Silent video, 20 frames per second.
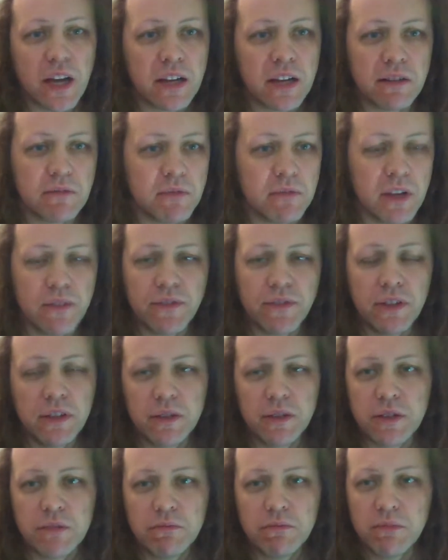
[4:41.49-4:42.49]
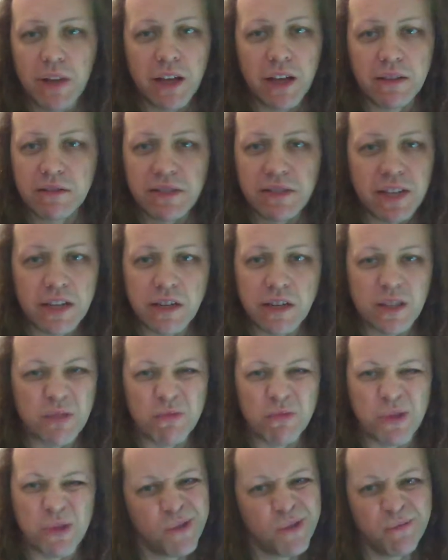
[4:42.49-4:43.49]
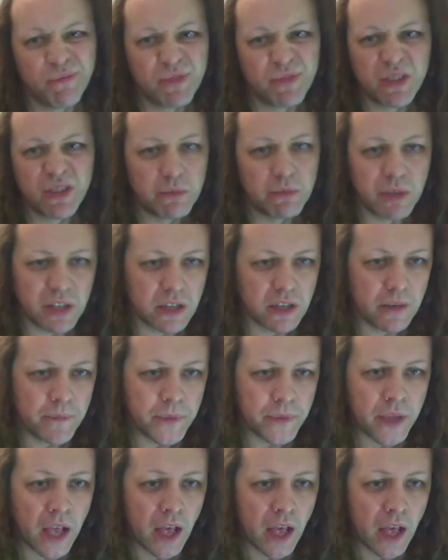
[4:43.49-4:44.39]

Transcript: and if you lose them I'd send you some more. It's not a big deal.